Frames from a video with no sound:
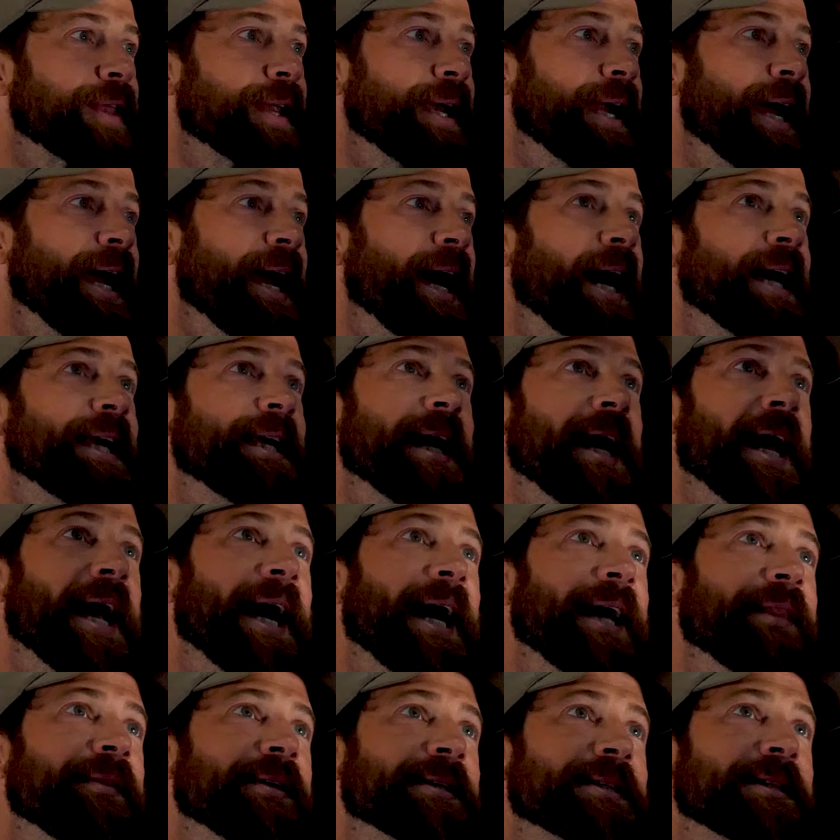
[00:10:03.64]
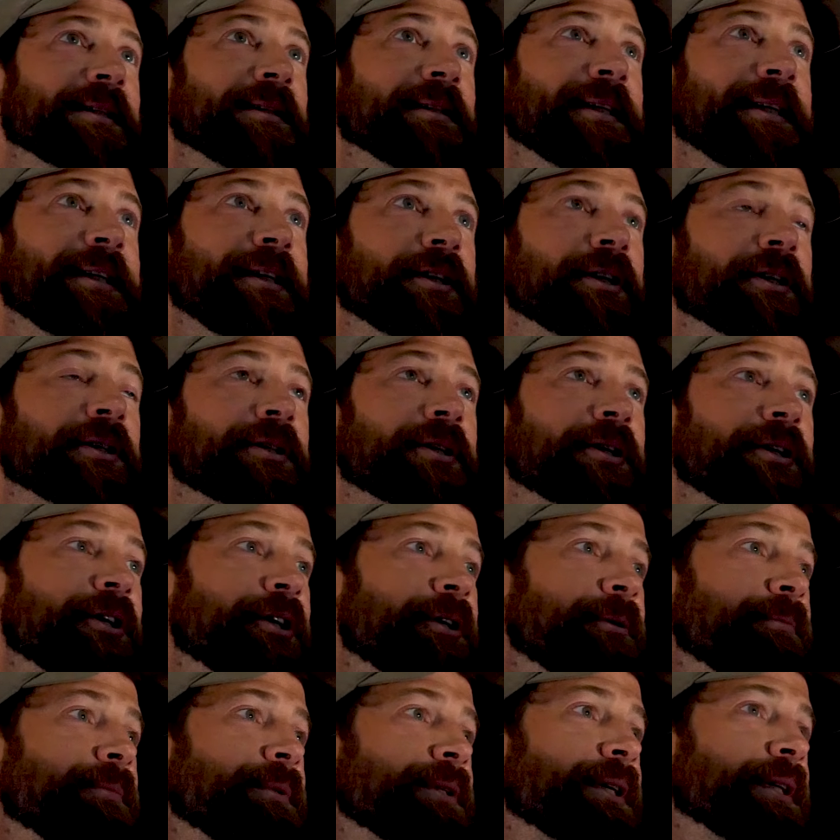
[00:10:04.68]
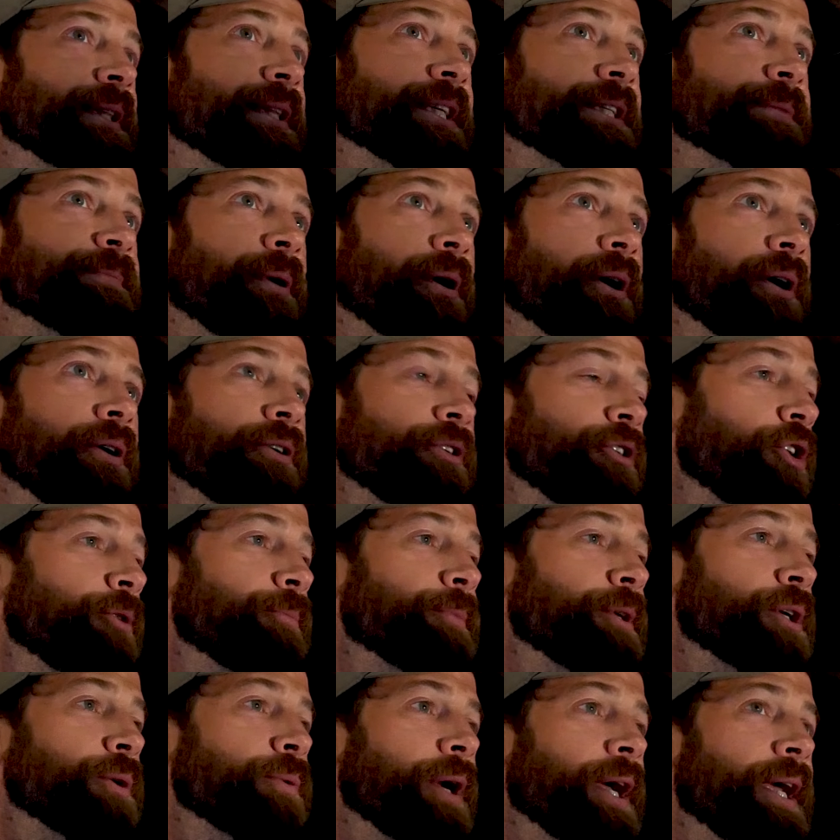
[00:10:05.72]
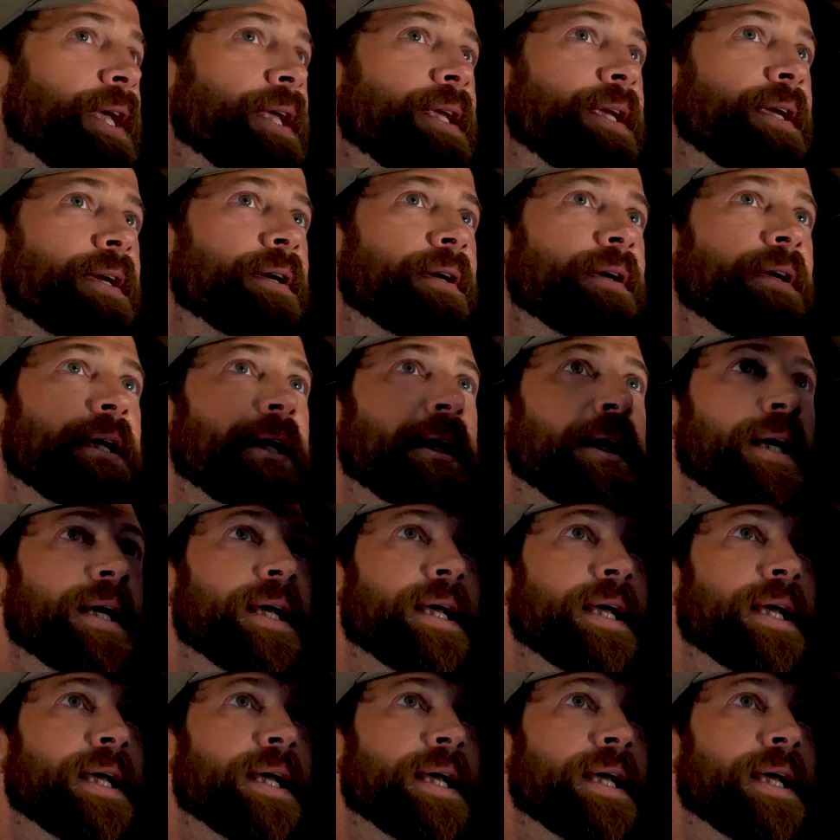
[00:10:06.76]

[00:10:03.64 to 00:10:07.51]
that I had to add this linear term to this polynomial right here.